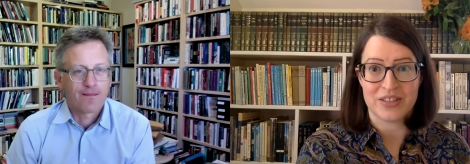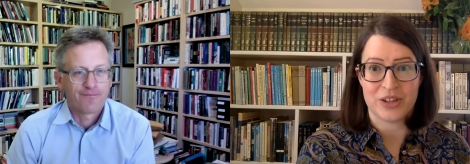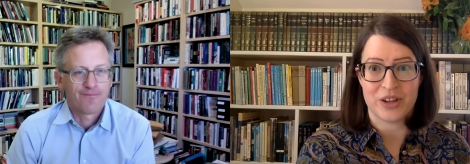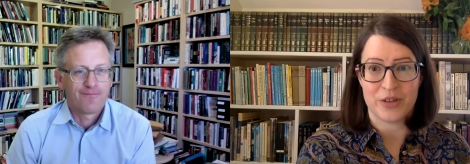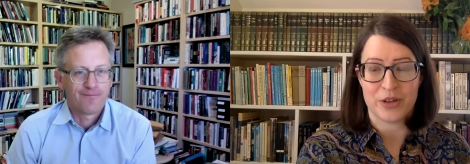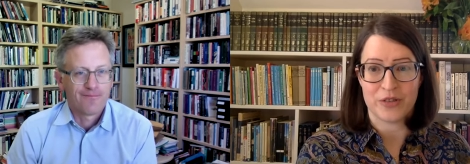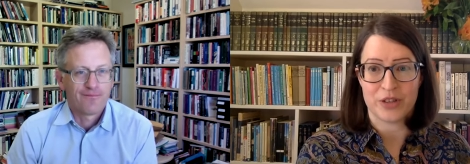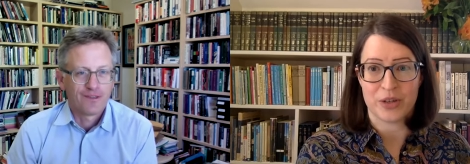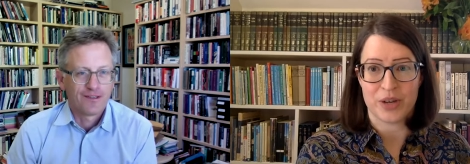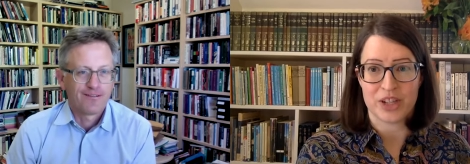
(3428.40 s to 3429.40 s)
Speaker 1: to everyone for
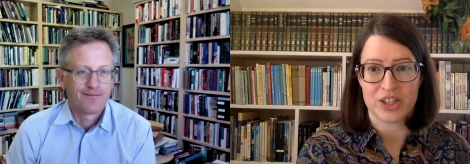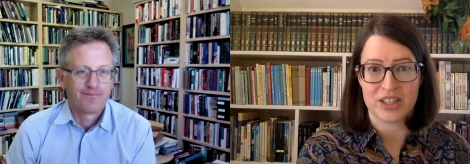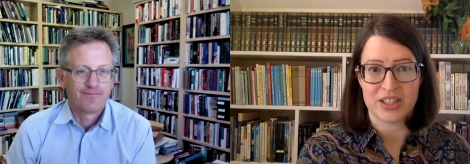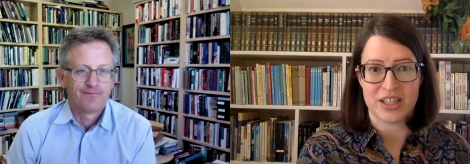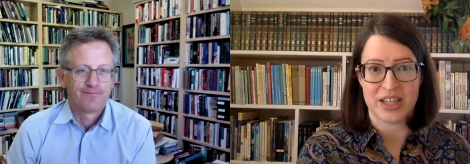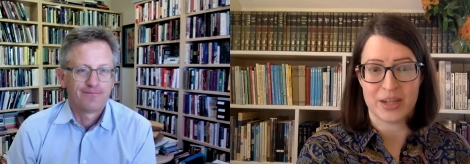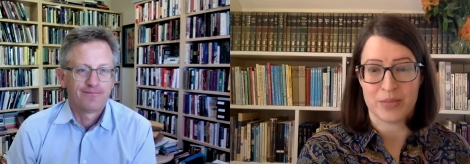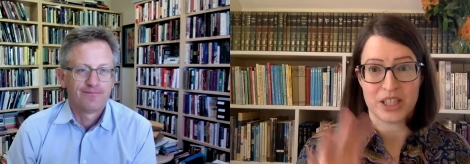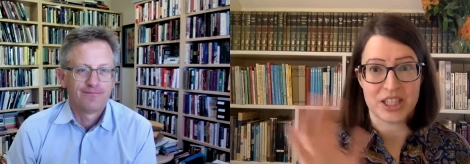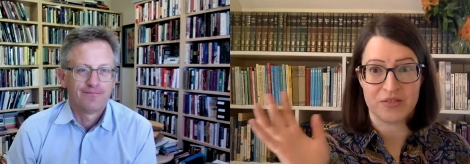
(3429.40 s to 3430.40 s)
the questions,
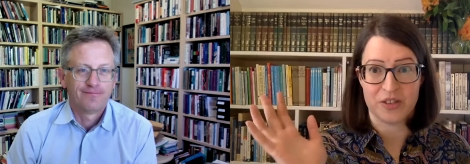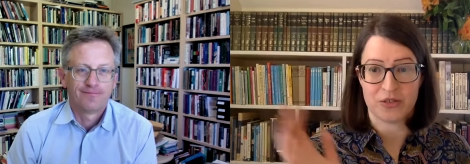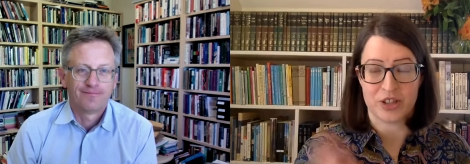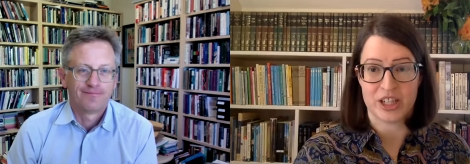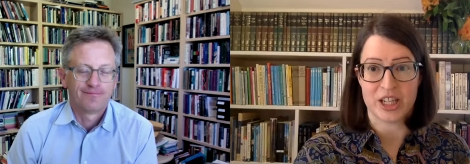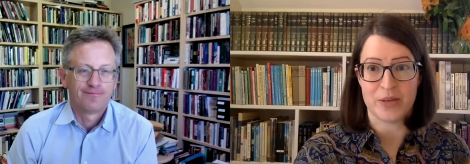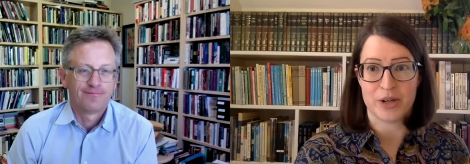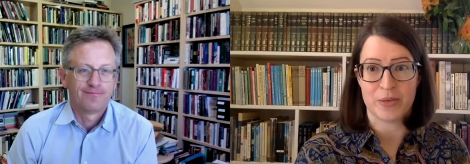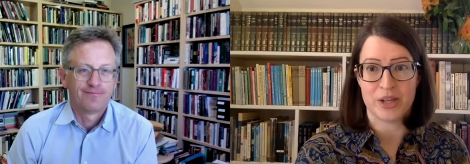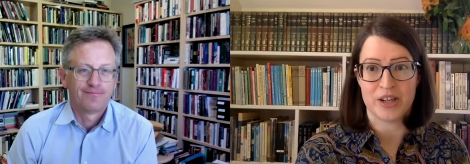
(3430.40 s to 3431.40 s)
and please feel free to
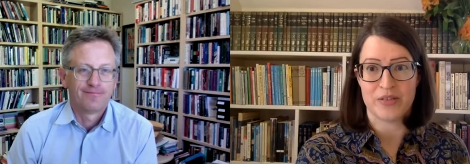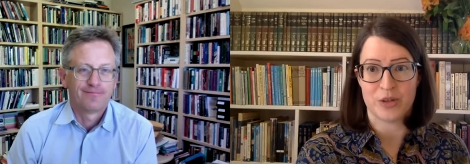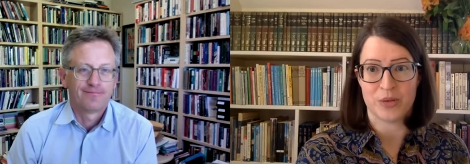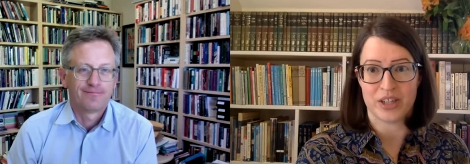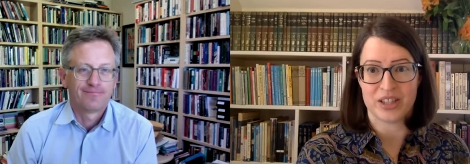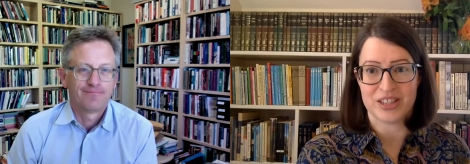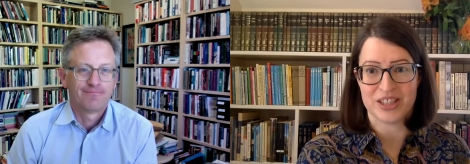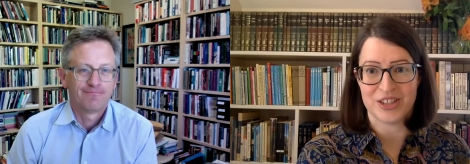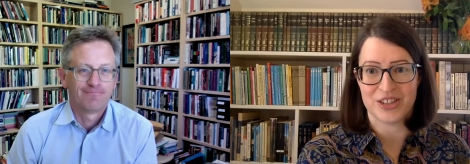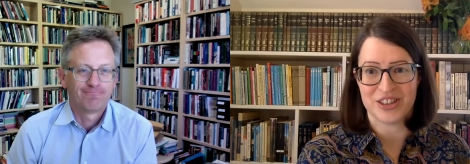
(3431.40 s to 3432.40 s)
email me if you want to
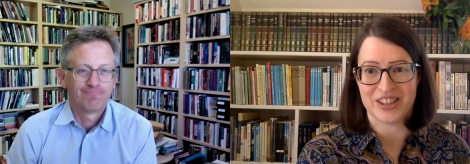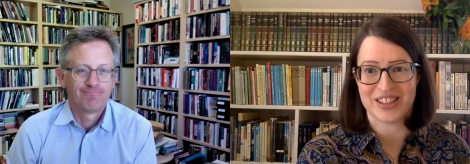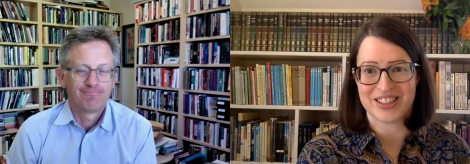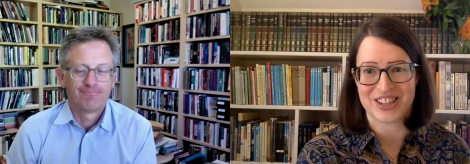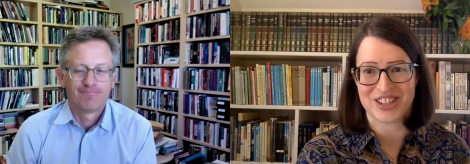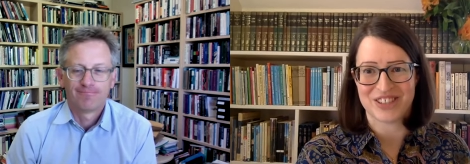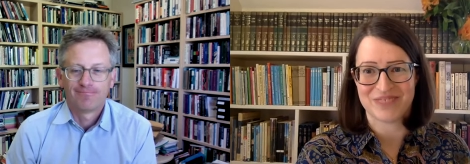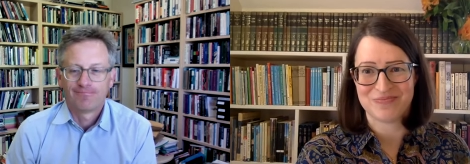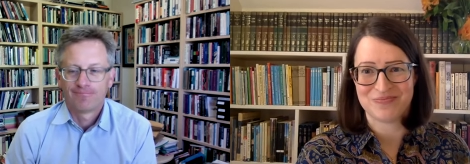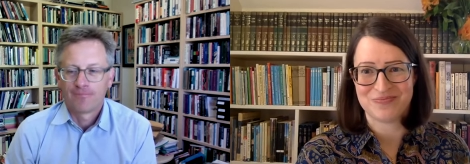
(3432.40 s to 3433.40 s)
continue the
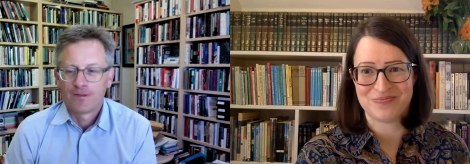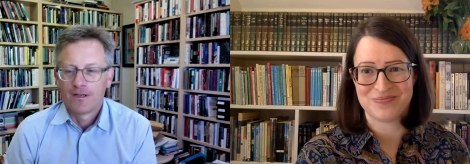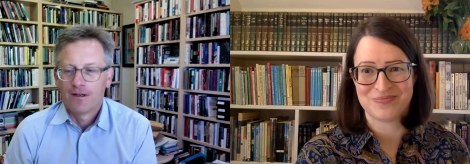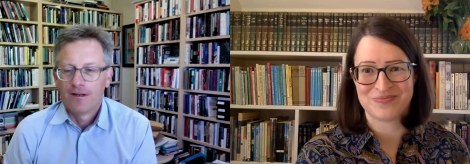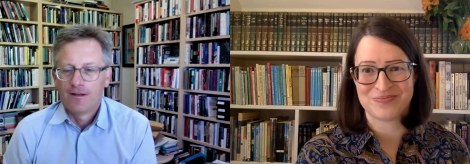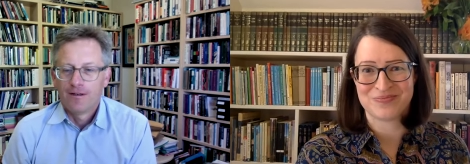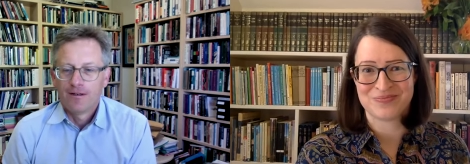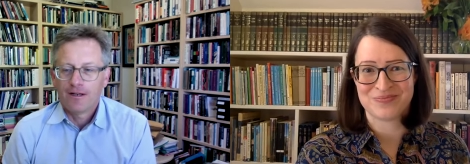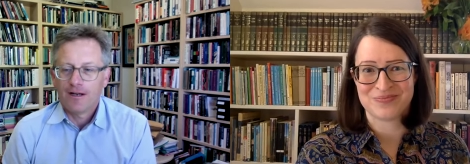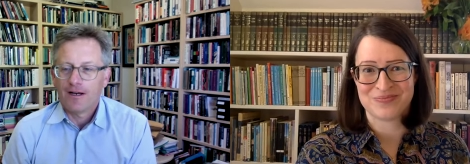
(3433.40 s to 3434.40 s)
discussion.
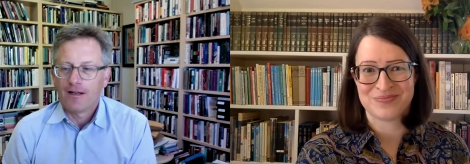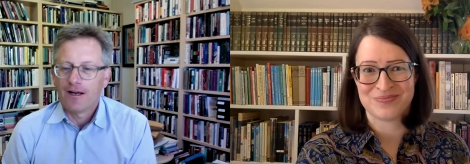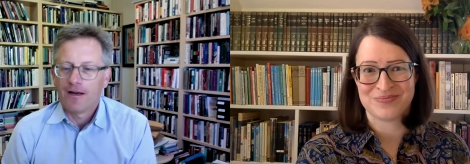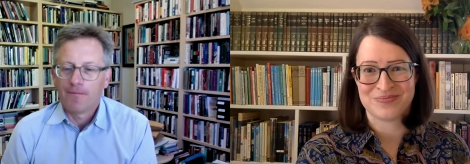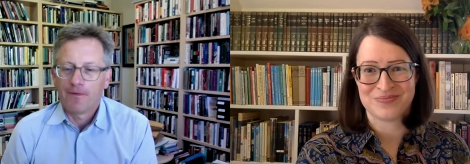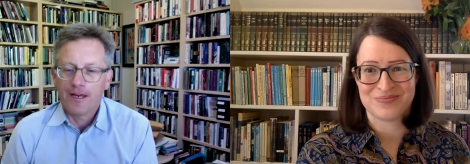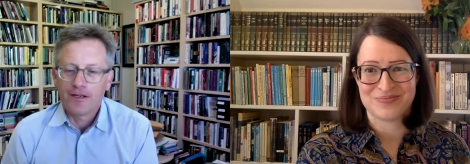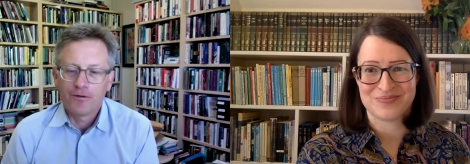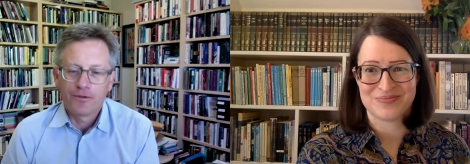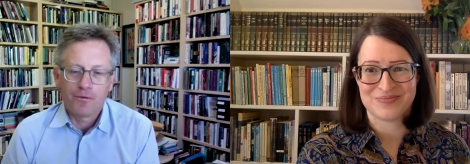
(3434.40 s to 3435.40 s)
Speaker 2: Yeah,
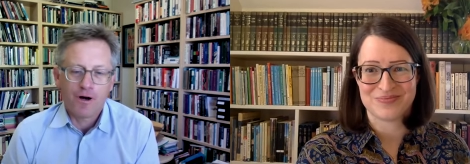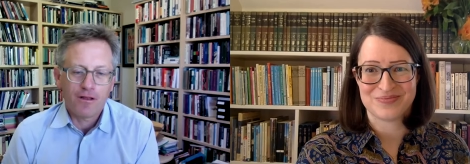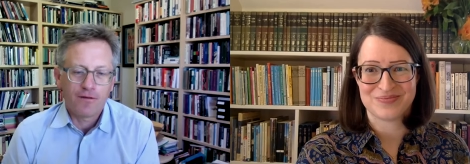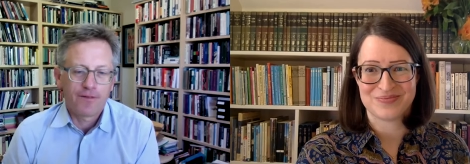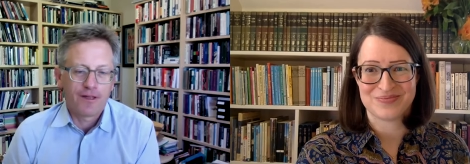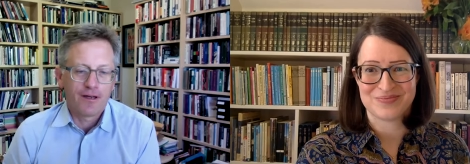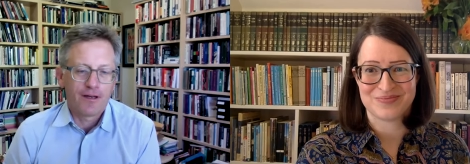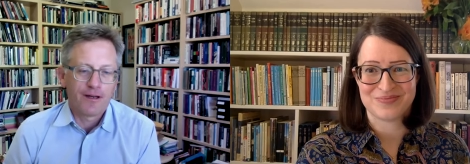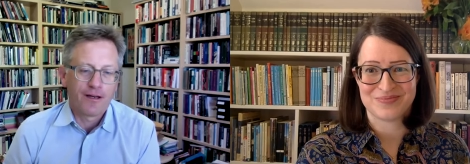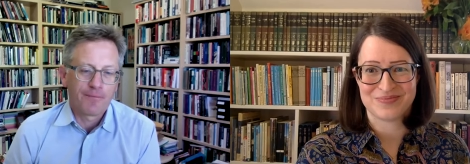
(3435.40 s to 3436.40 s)
thank you to all of
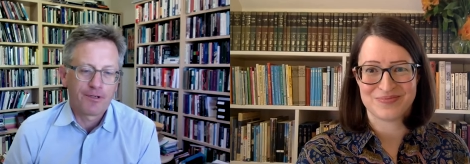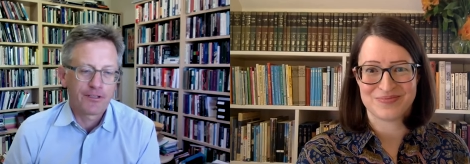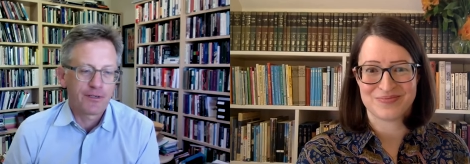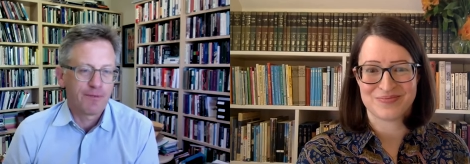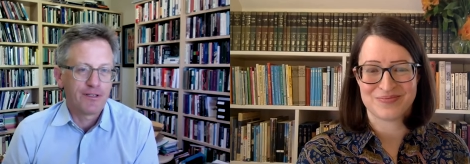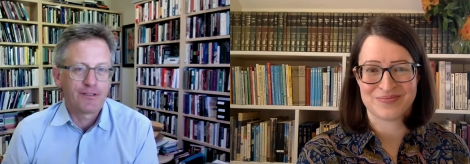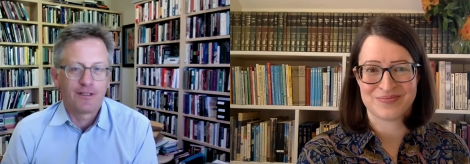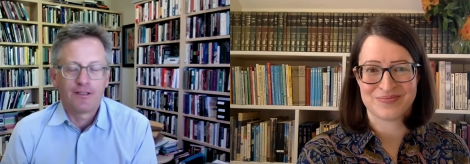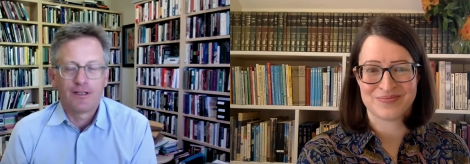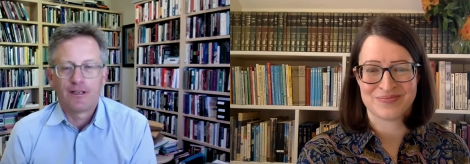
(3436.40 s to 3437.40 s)
the participants
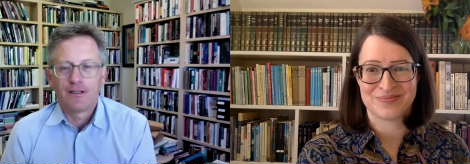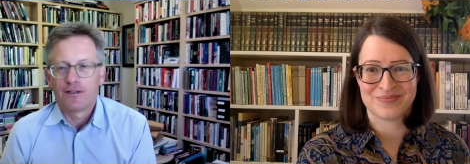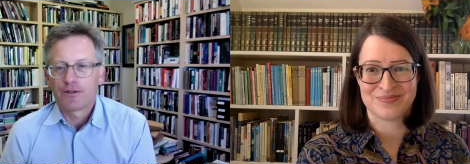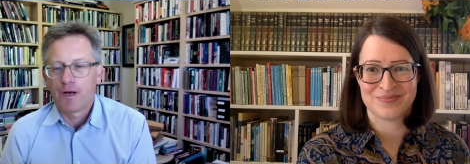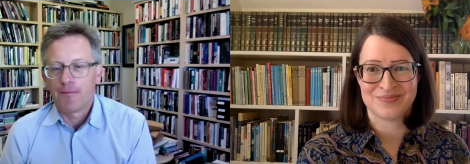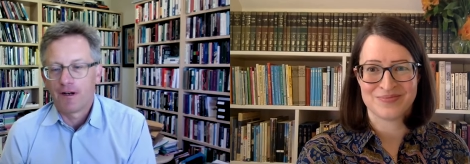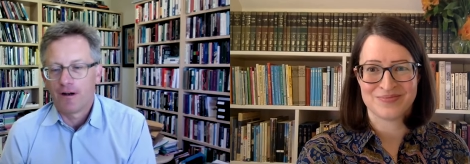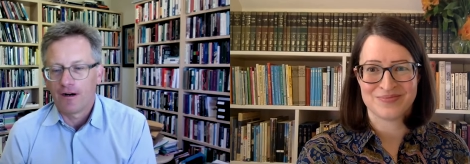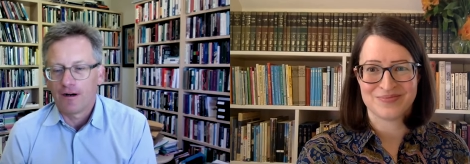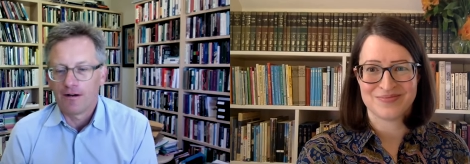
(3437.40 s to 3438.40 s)
in this
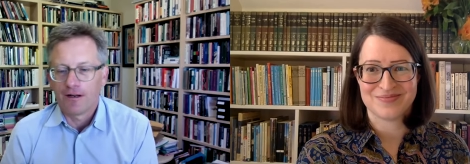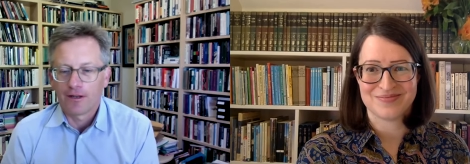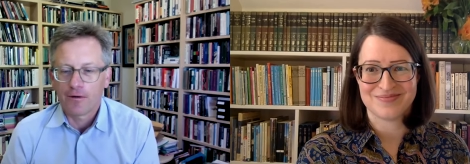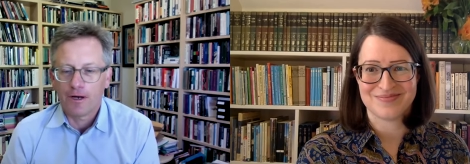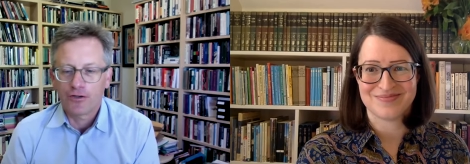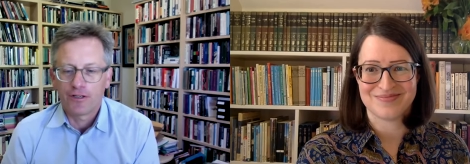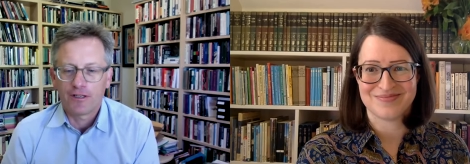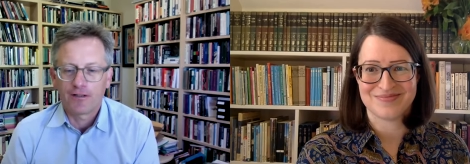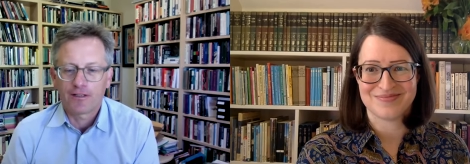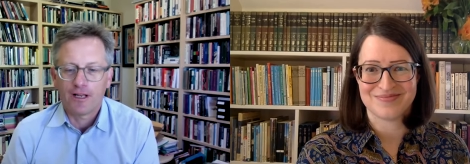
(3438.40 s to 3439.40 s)
webinar. The questions
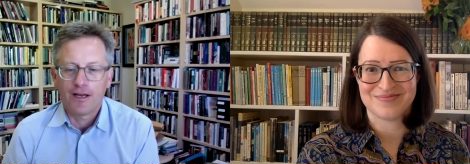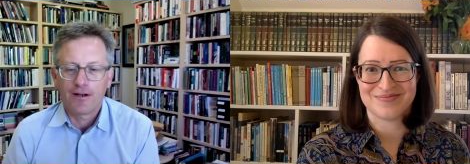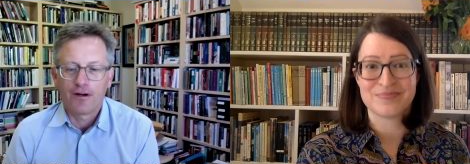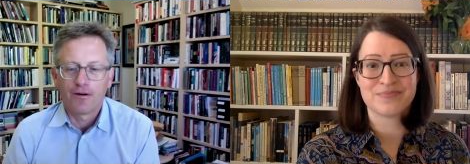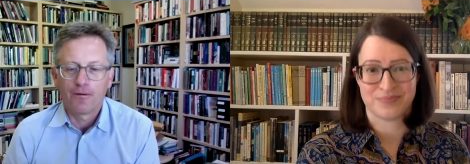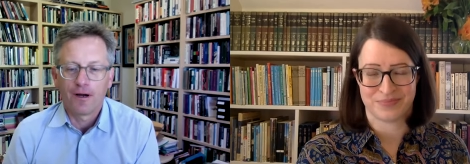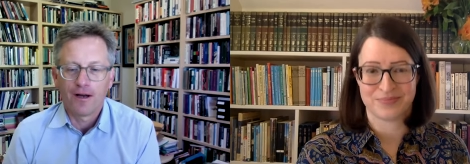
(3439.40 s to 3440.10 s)
on Slido,